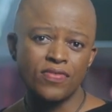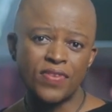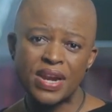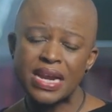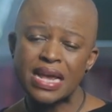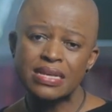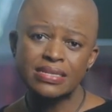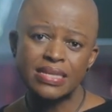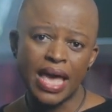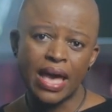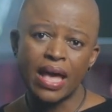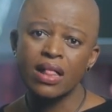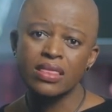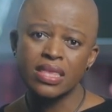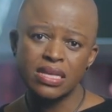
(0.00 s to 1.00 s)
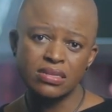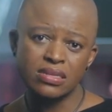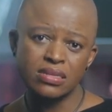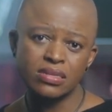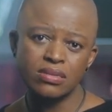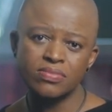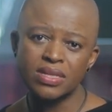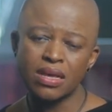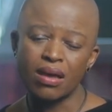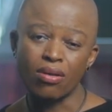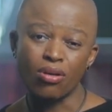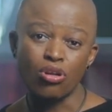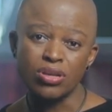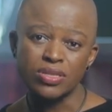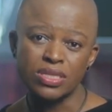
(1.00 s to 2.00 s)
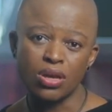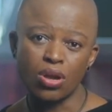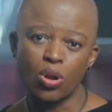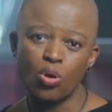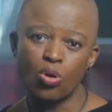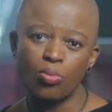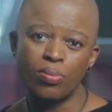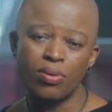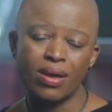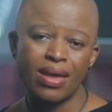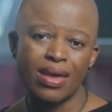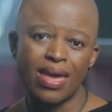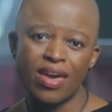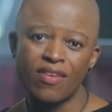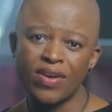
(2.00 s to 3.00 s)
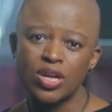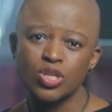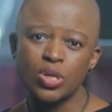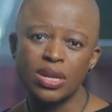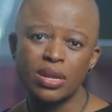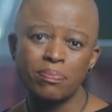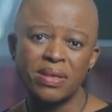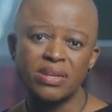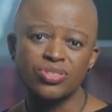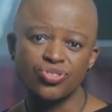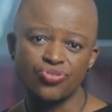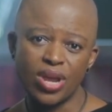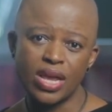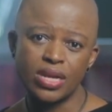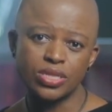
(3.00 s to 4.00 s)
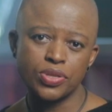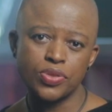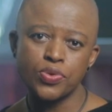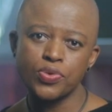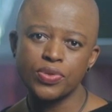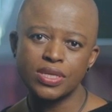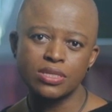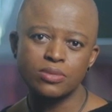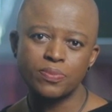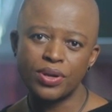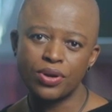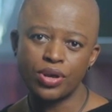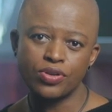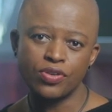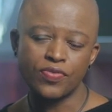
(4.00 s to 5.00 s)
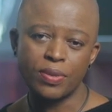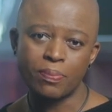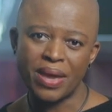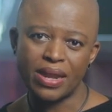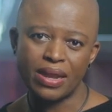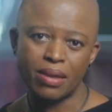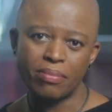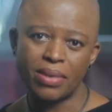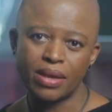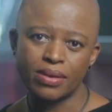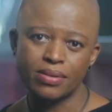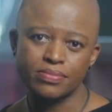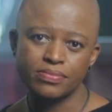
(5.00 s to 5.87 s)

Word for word: Various uh, healthcare systems across the globe have actually been strained through this period of the pandemic.